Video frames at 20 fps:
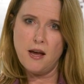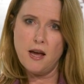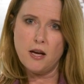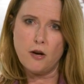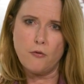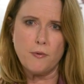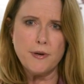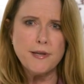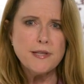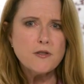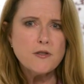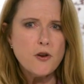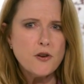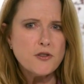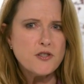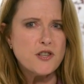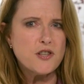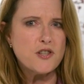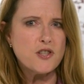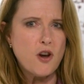Now,
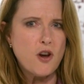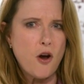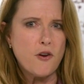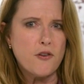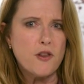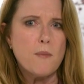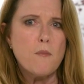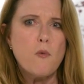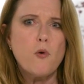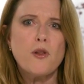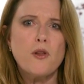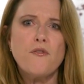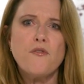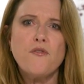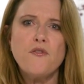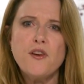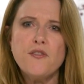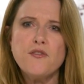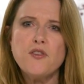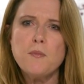research has shown that more than
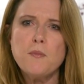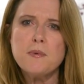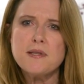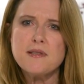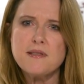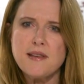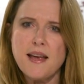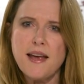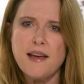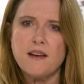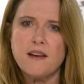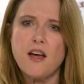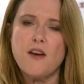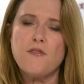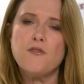50%